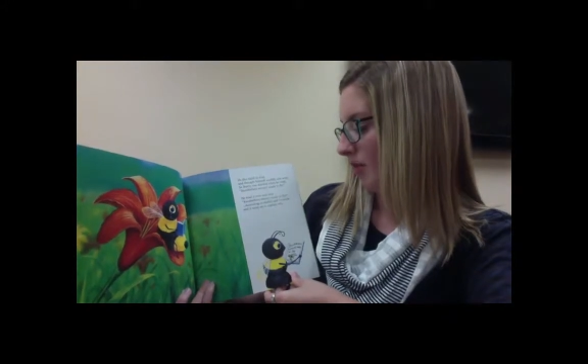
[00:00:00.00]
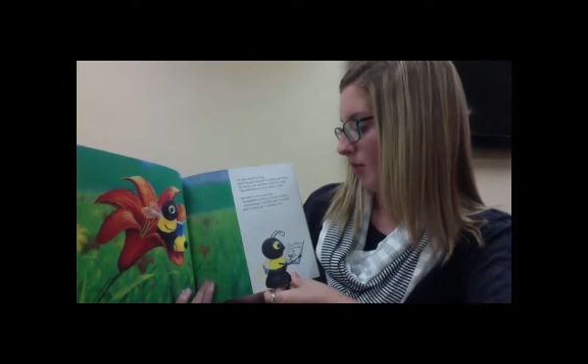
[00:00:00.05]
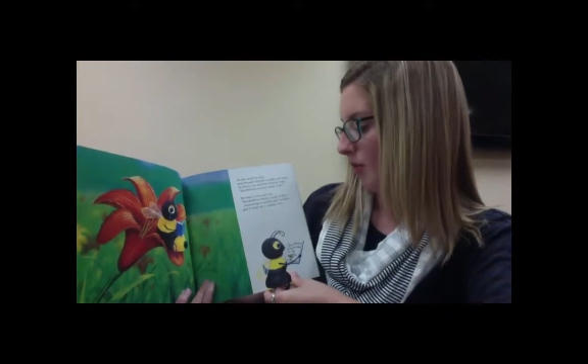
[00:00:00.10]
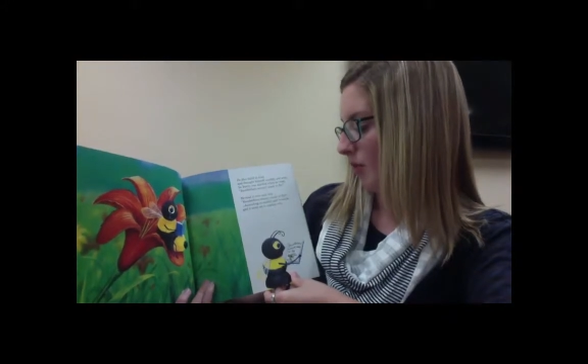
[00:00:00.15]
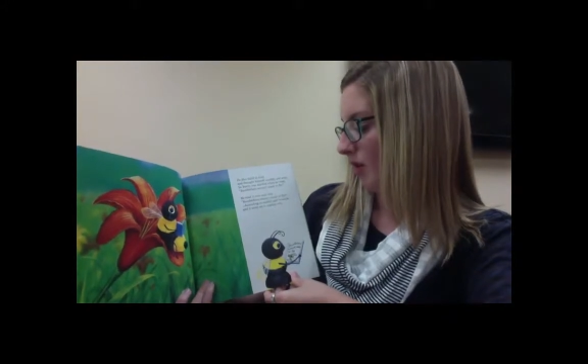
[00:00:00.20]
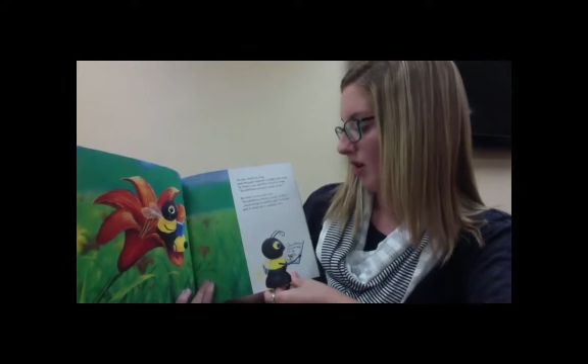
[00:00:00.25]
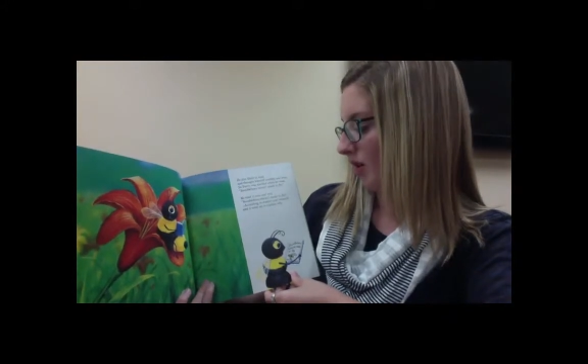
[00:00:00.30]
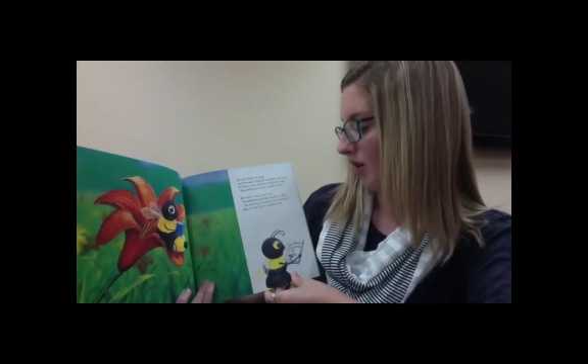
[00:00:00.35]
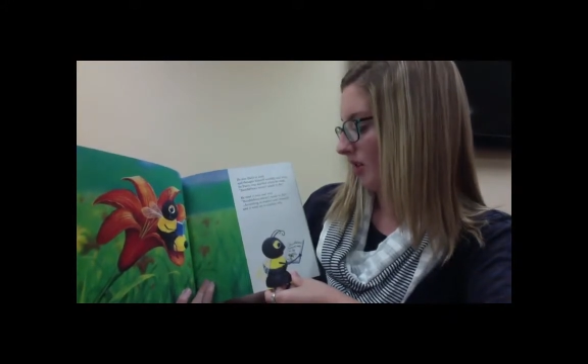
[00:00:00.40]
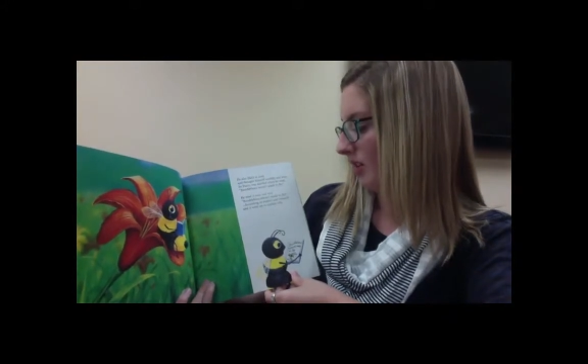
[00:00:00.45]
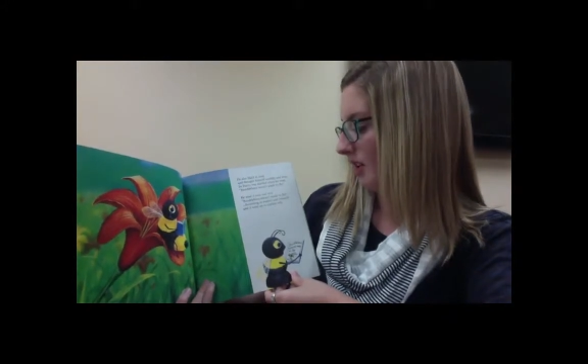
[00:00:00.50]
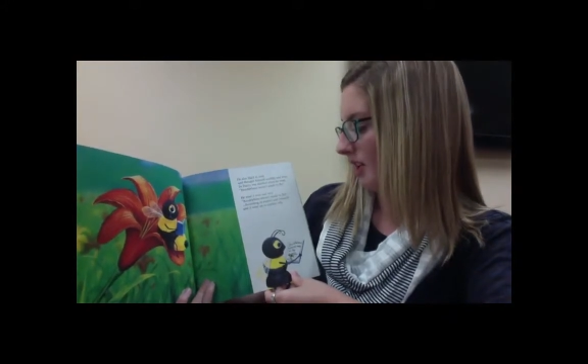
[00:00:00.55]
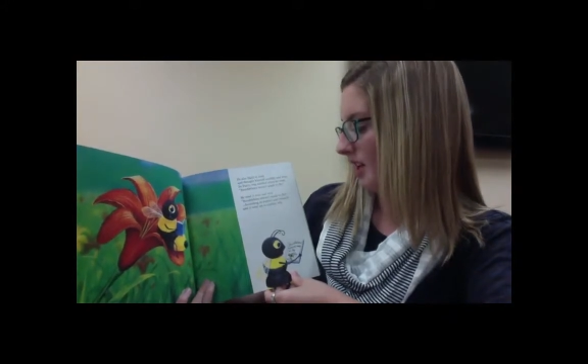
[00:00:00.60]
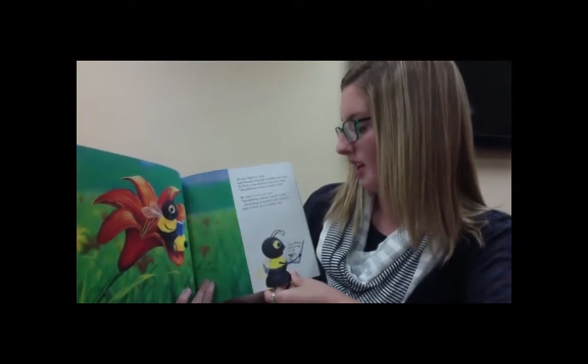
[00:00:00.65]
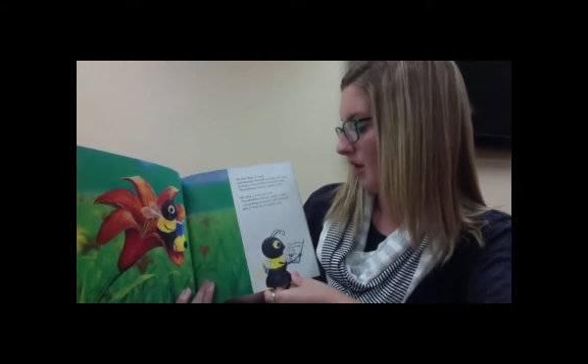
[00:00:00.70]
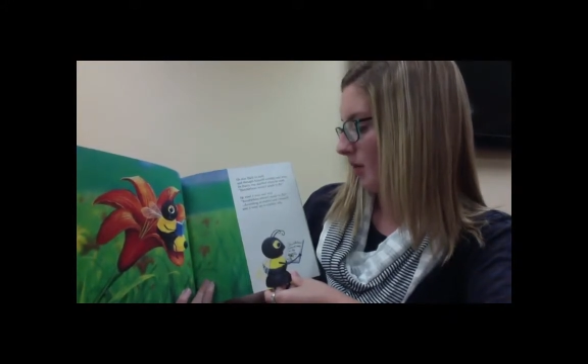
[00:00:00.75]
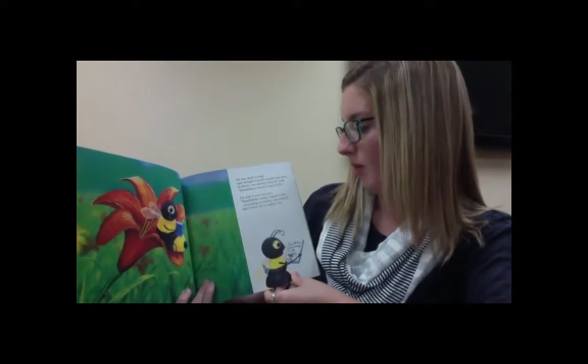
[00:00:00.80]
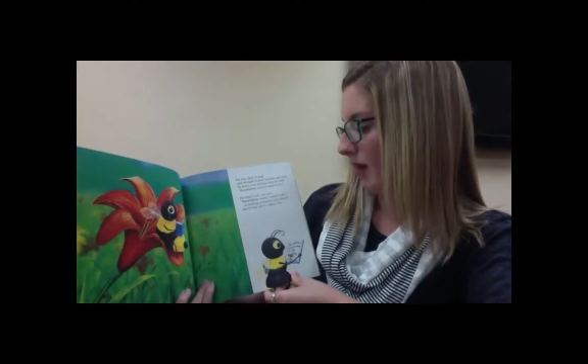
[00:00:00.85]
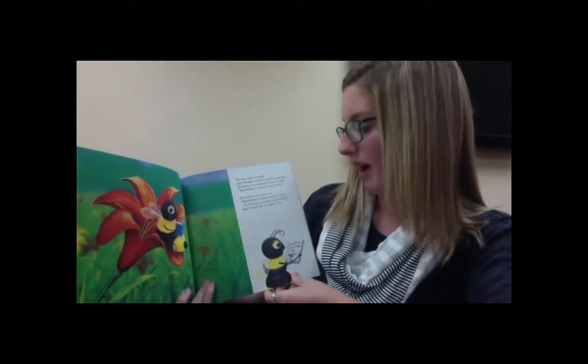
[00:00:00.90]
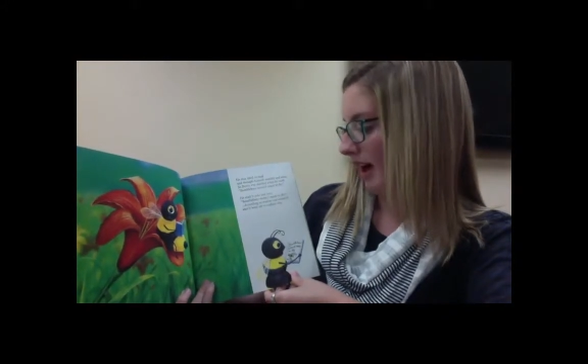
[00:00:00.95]
worldly
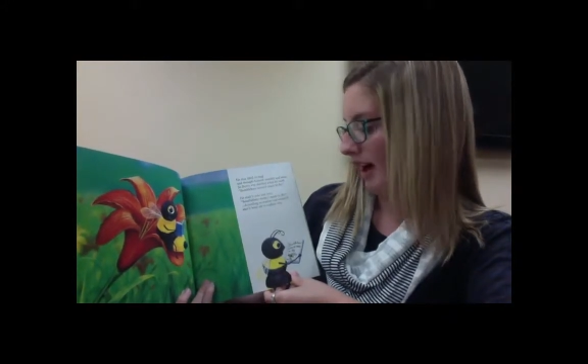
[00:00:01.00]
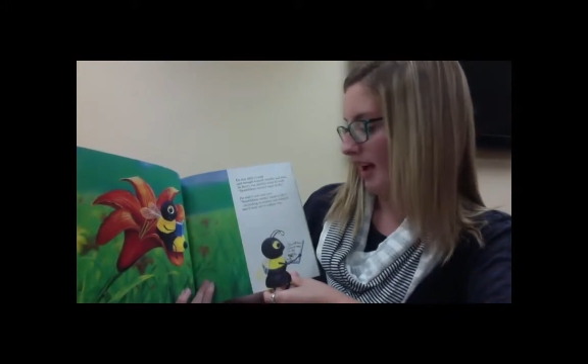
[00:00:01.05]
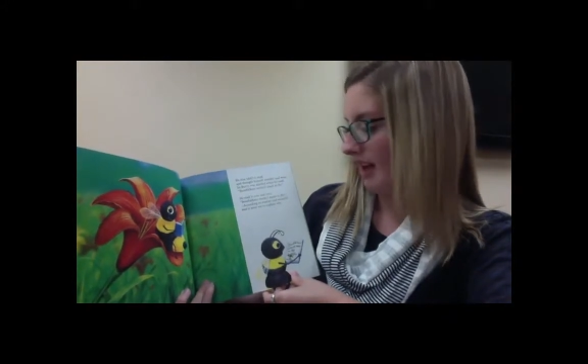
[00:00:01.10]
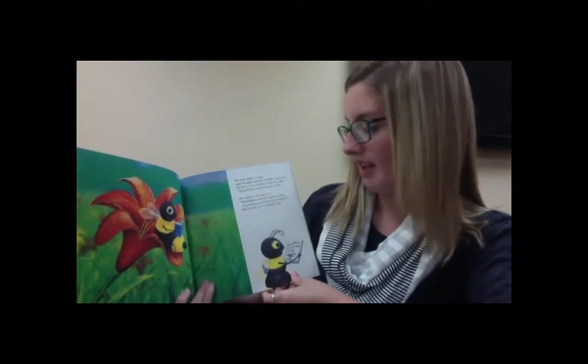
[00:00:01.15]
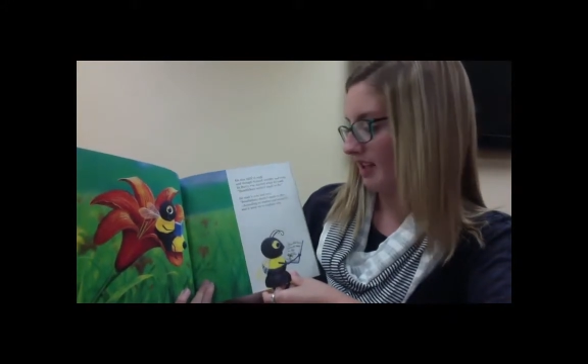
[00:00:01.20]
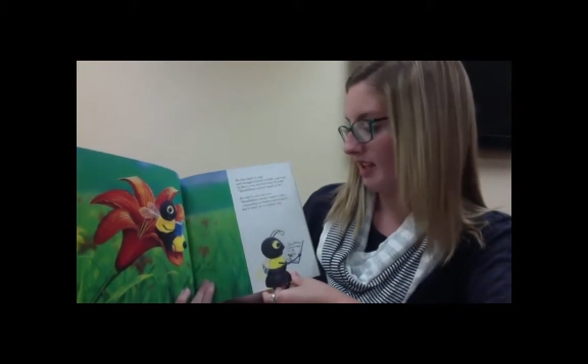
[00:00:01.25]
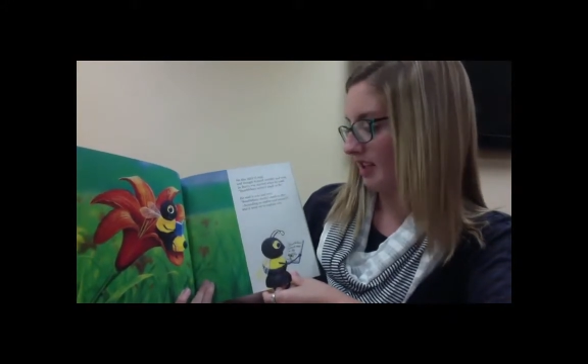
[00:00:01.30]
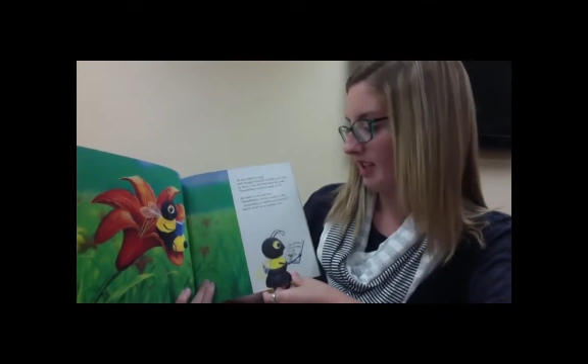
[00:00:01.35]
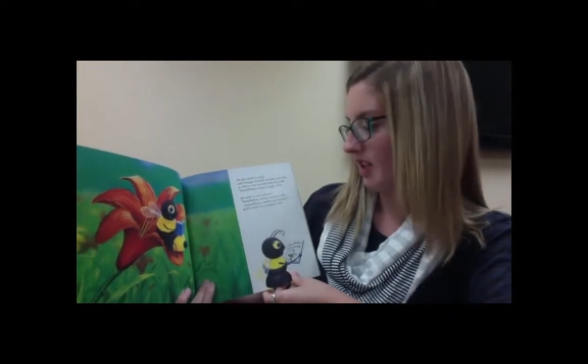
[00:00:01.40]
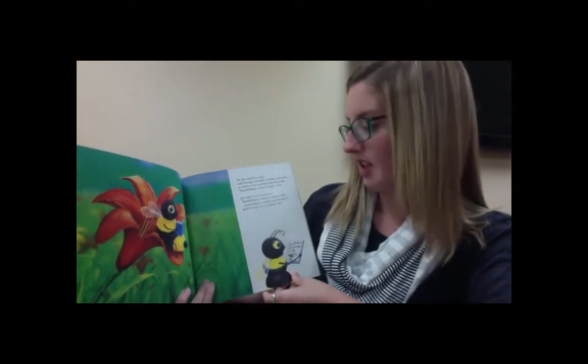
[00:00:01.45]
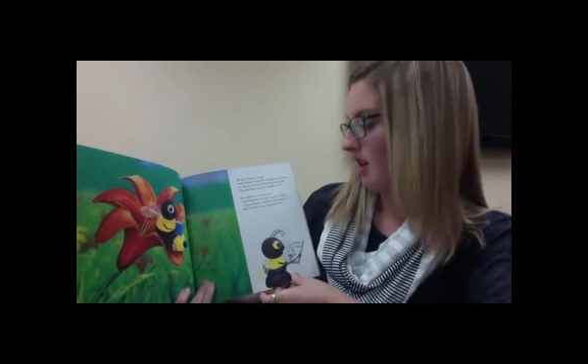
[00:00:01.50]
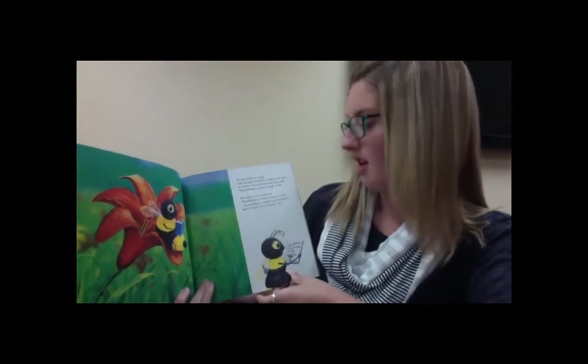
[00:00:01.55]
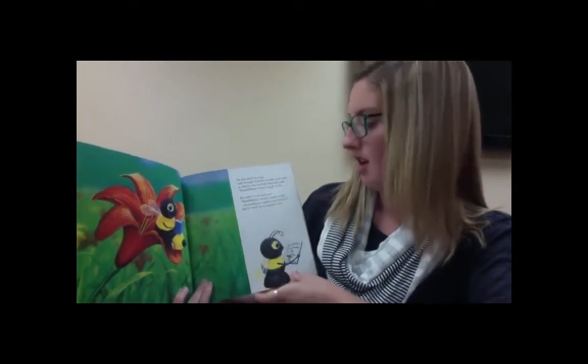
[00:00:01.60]
and wise.